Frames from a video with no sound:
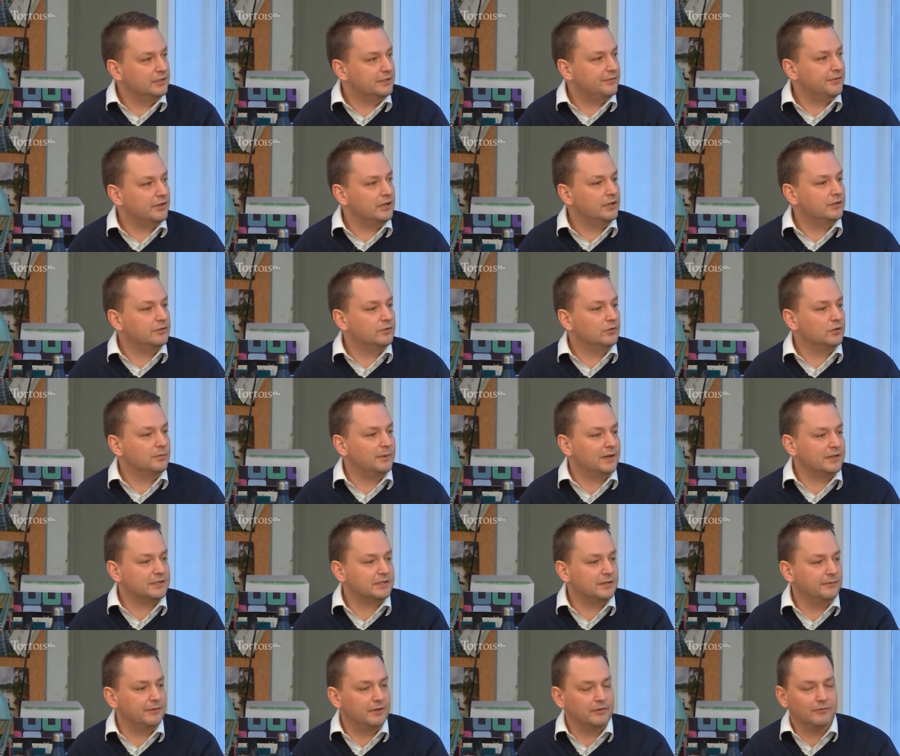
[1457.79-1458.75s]
Because if you're going to talk
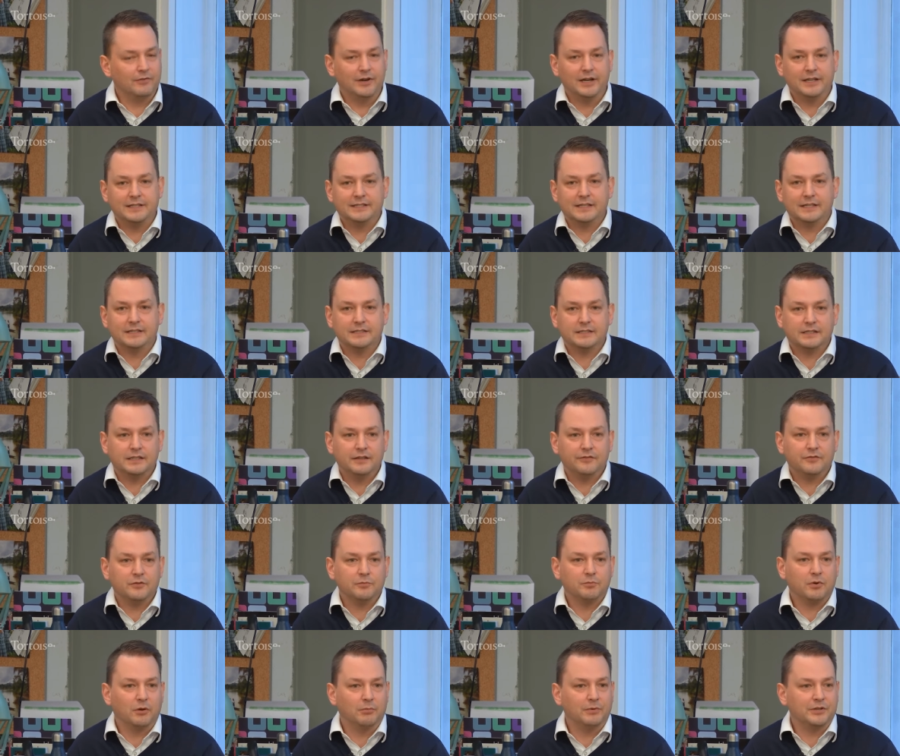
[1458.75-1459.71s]
about something really
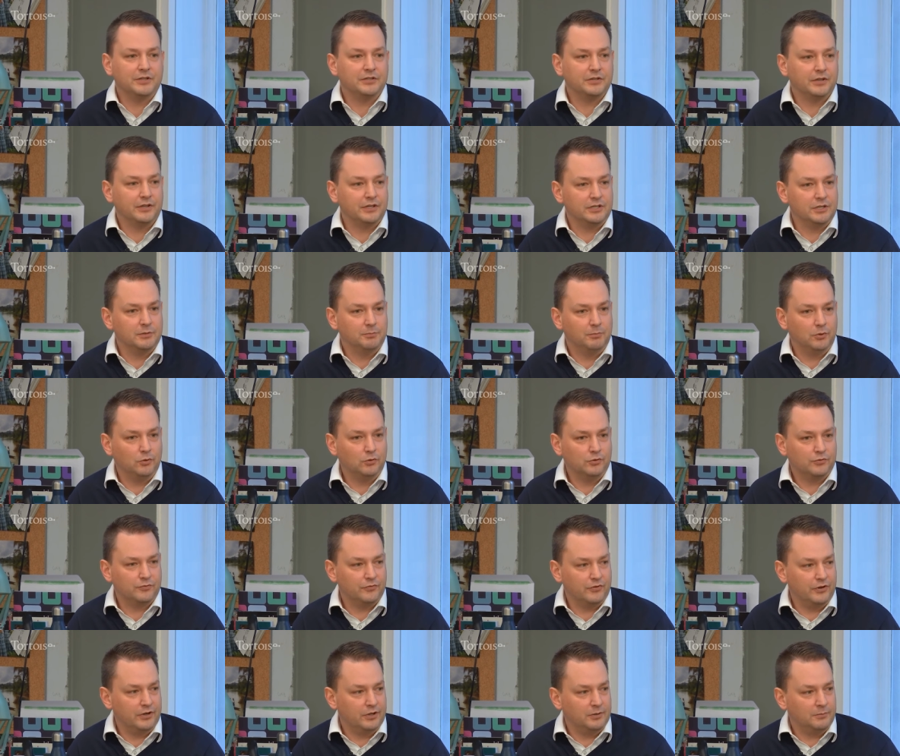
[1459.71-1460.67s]
sensitive, you probably do it in your
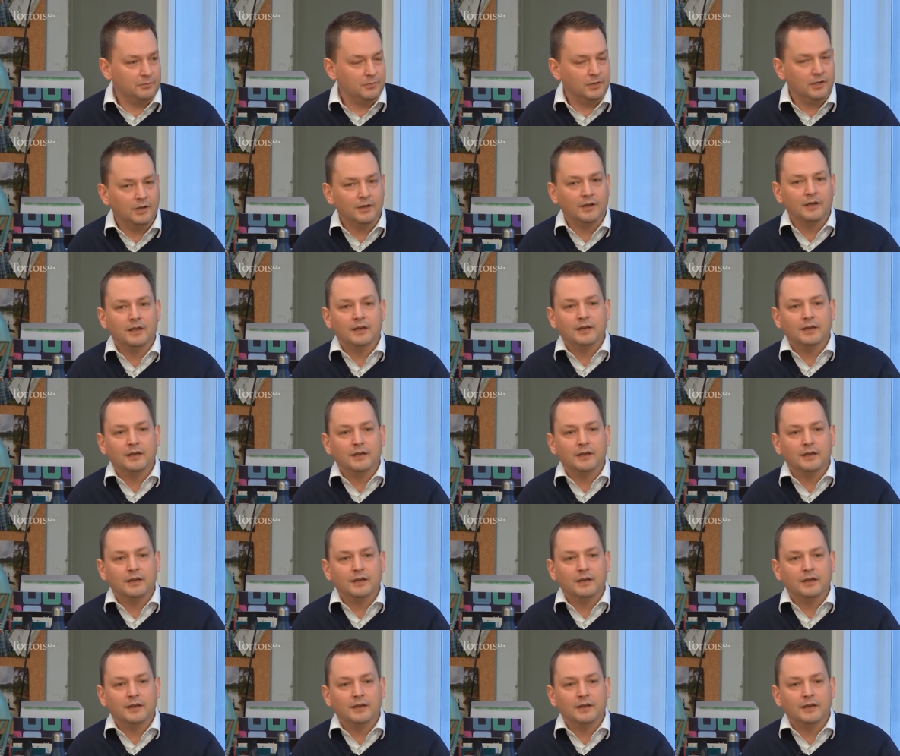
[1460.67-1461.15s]
boardroom.